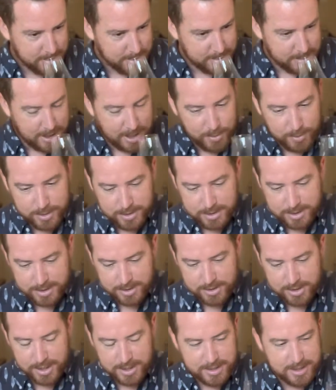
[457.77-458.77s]
I wouldn't
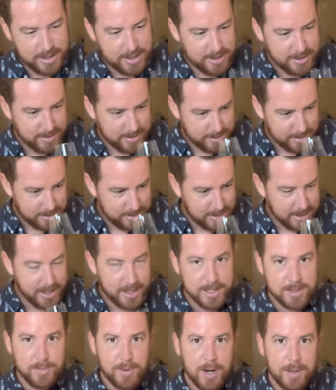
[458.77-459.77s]
suggest it.
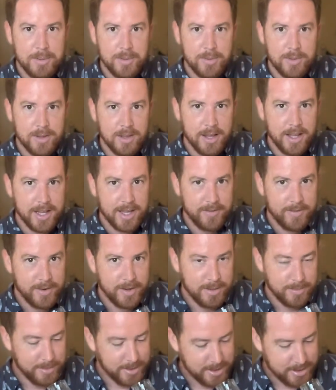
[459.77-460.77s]
Dennis probably wouldn't like it
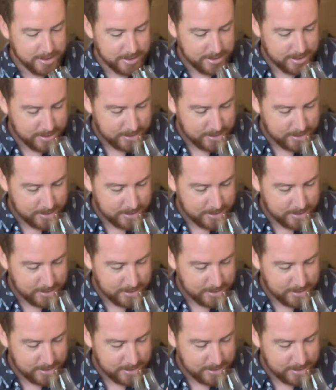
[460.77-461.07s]
very much.